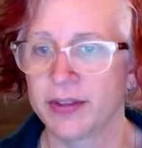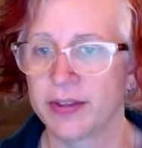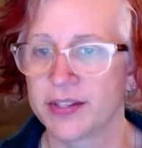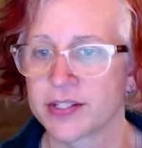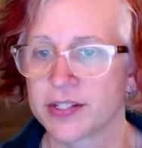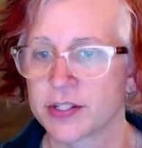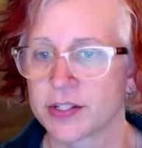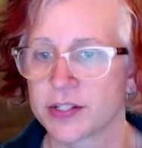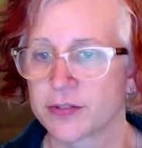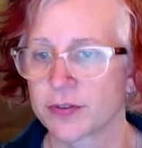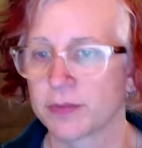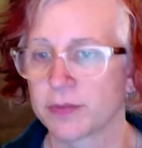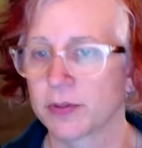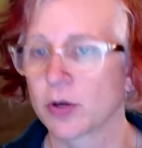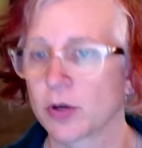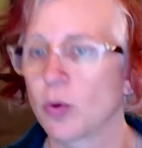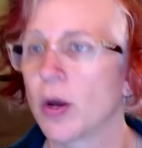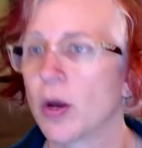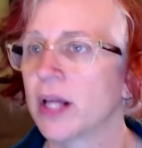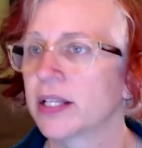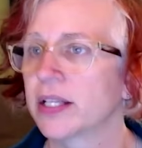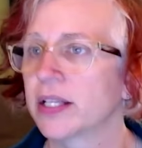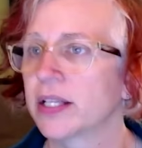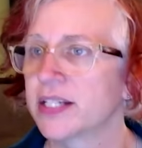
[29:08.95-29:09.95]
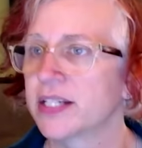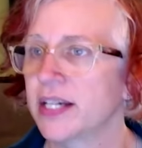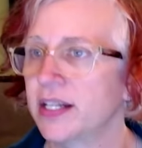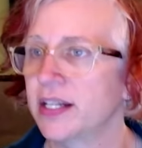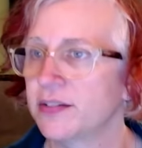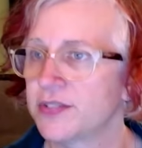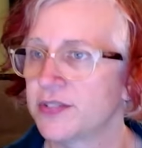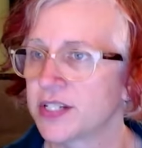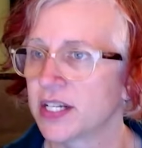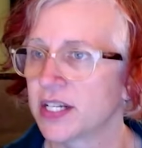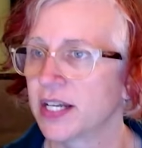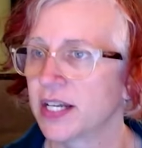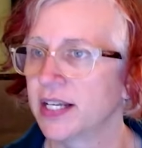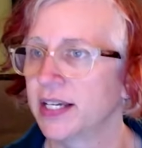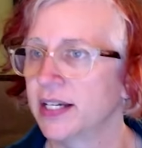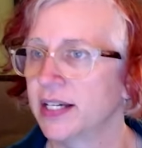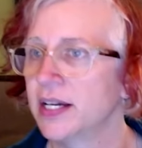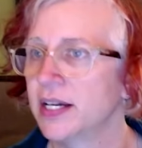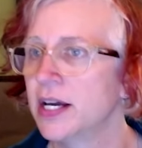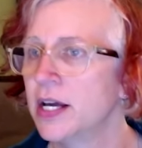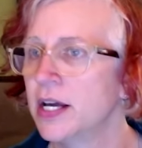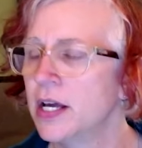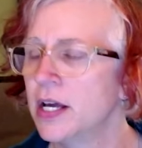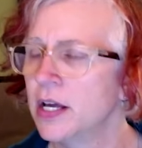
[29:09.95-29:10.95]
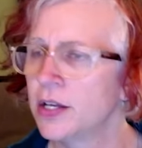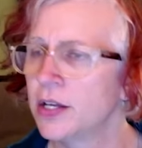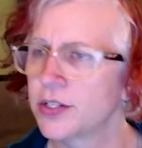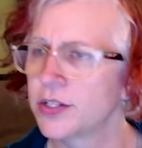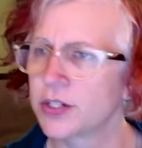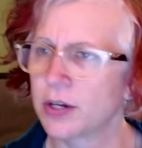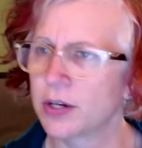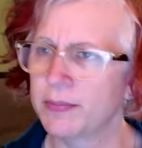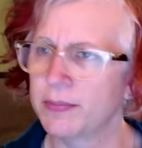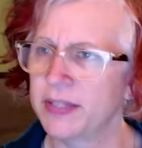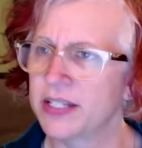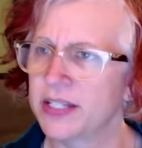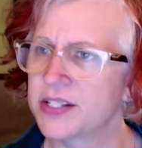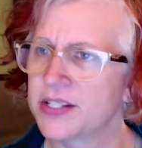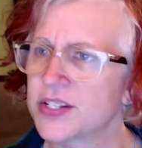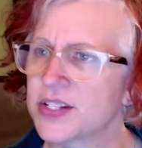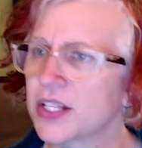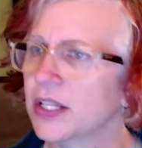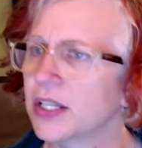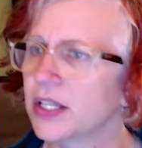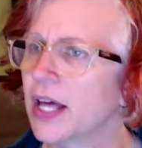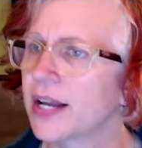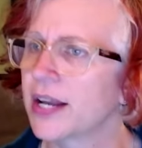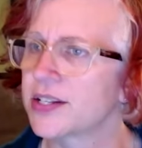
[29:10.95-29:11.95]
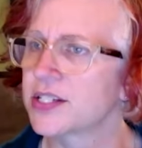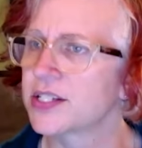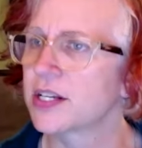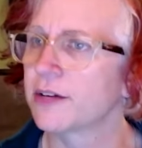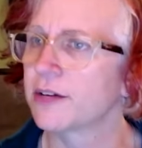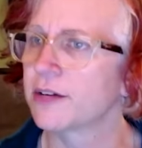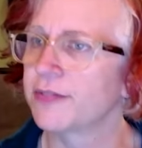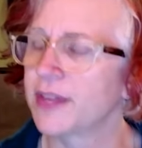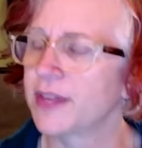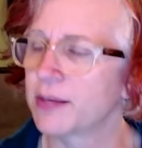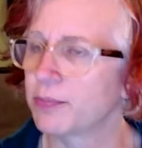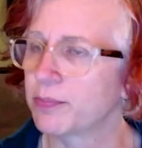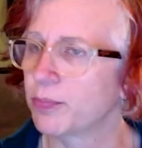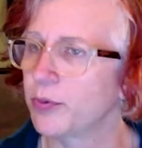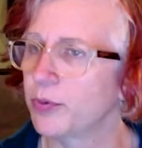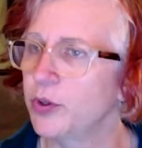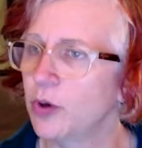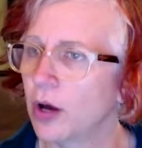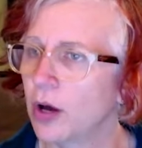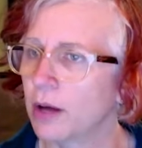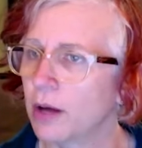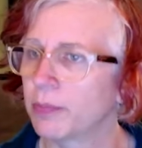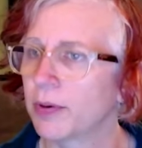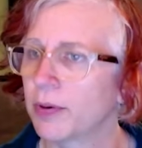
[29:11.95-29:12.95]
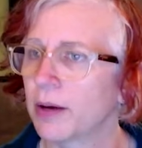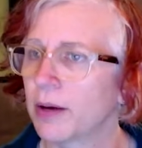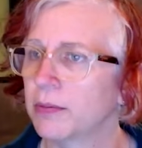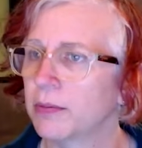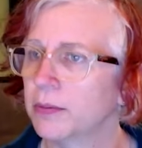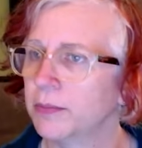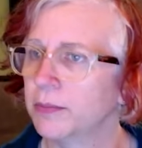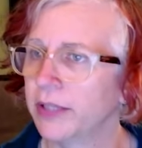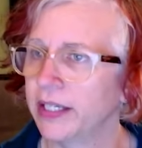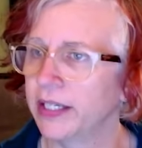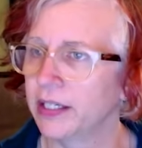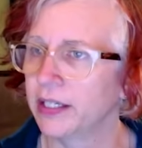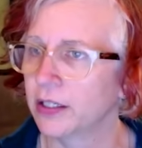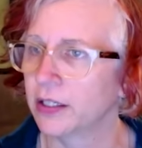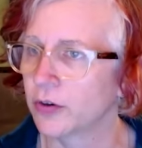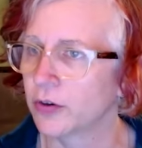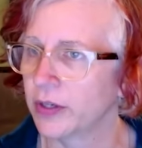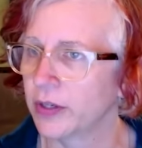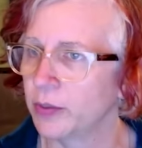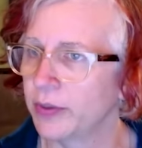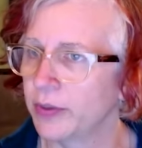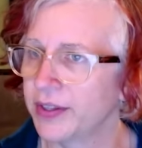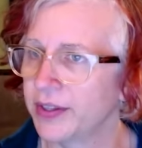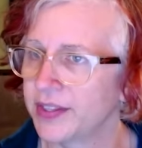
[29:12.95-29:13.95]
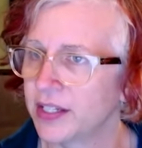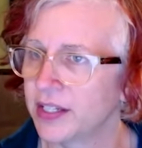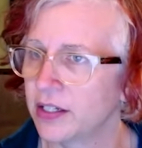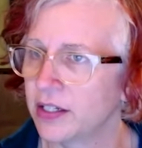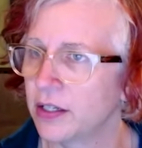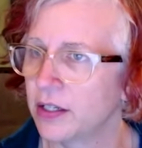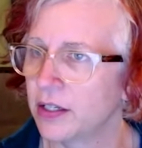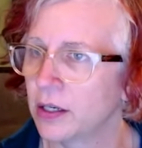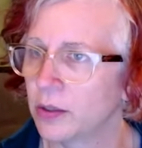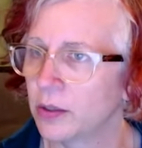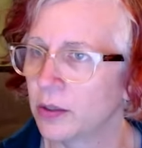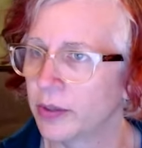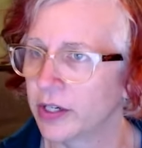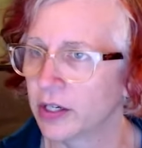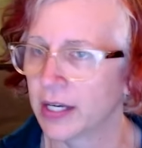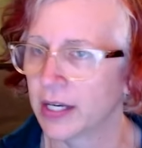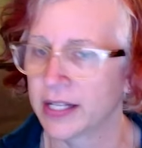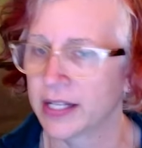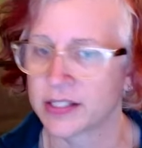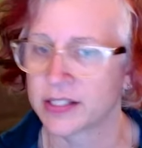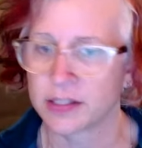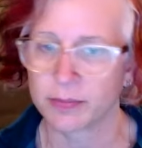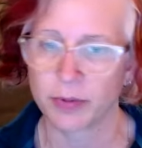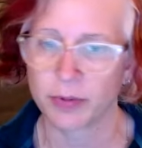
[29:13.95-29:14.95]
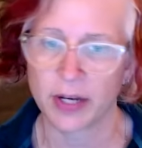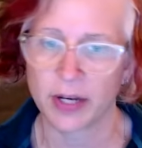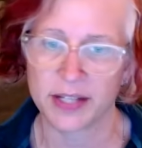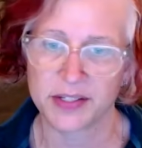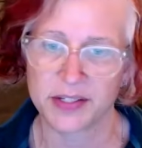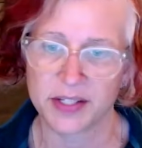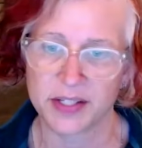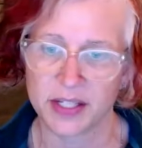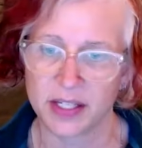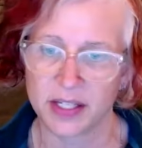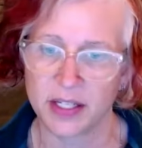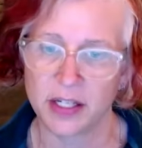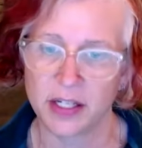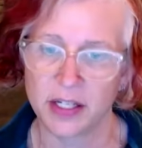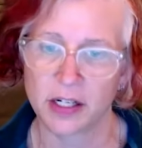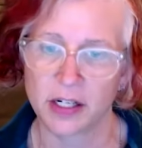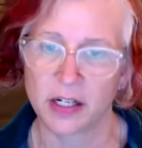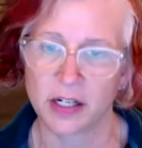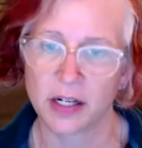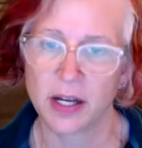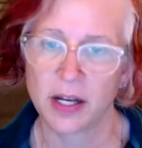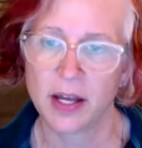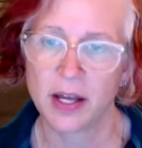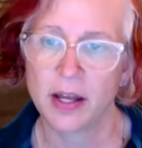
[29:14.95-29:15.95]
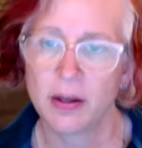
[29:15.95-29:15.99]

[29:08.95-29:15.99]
This is from a qualitative study so, I mean, this is a lot of stuff that you all probably agree with and know and are not surprised to hear,